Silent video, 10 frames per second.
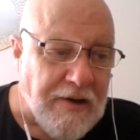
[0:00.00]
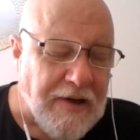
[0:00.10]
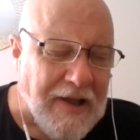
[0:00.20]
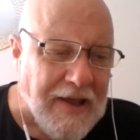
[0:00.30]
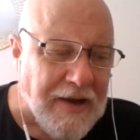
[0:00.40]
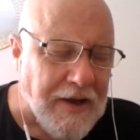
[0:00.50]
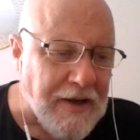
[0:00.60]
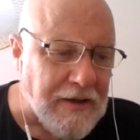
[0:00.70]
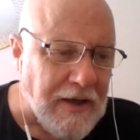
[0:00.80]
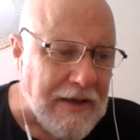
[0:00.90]
And
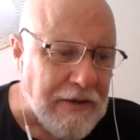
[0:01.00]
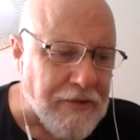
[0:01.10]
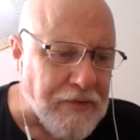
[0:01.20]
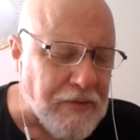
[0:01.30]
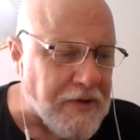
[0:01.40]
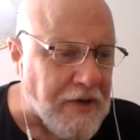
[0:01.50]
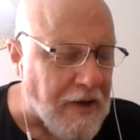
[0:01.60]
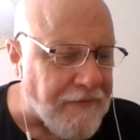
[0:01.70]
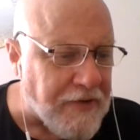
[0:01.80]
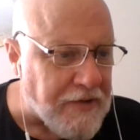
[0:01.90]
I looked through
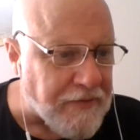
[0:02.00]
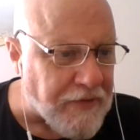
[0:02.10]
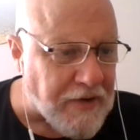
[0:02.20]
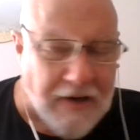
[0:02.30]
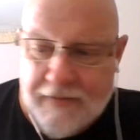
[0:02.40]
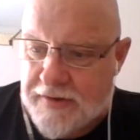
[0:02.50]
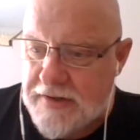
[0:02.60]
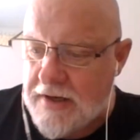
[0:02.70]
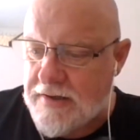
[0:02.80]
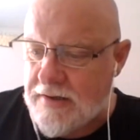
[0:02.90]
a few different
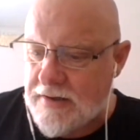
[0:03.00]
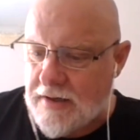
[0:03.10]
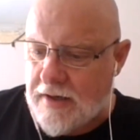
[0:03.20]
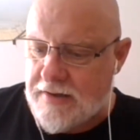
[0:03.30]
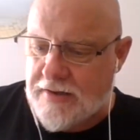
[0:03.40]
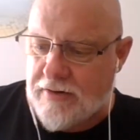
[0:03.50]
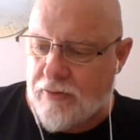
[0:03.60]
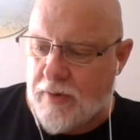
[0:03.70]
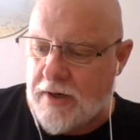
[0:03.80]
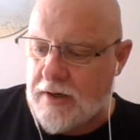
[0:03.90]
novelizations. I
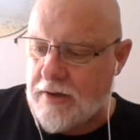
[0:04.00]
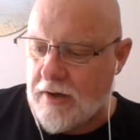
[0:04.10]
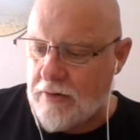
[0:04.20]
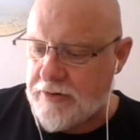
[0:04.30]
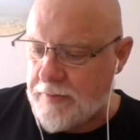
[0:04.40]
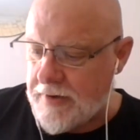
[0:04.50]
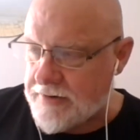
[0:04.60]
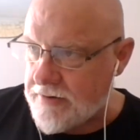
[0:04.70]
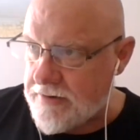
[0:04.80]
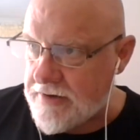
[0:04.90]
considered reading the
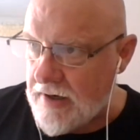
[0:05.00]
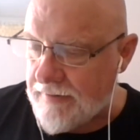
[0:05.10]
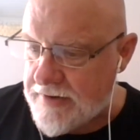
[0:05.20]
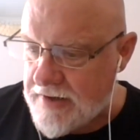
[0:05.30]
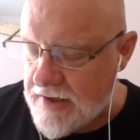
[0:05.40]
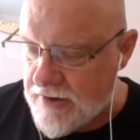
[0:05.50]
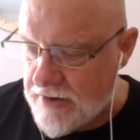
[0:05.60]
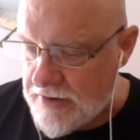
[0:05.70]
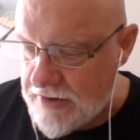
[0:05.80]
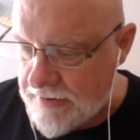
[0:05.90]
Ghostbusters
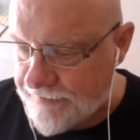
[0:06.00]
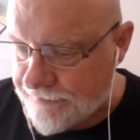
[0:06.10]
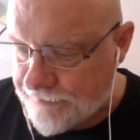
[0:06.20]
novelizations.